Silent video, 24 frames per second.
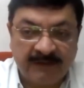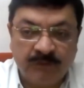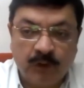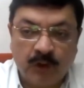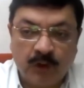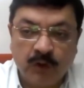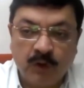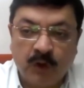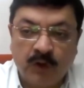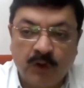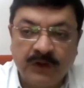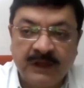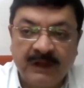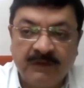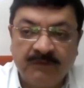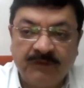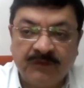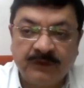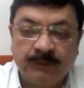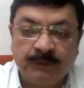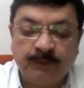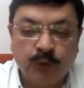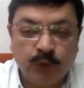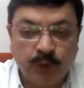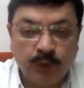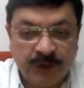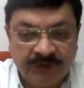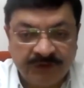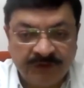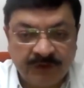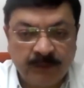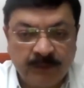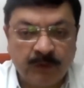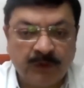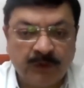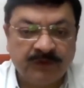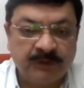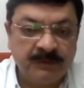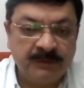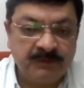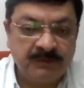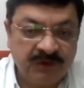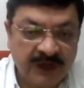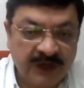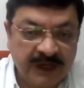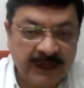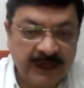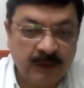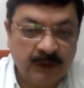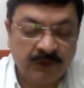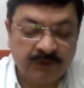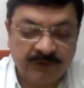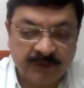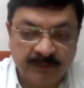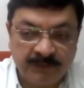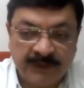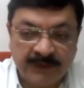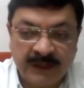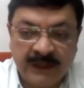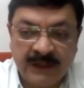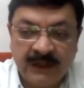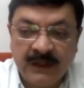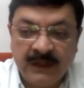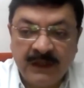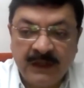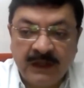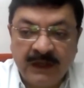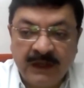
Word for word: I've not gone there for some tourism or some training or something.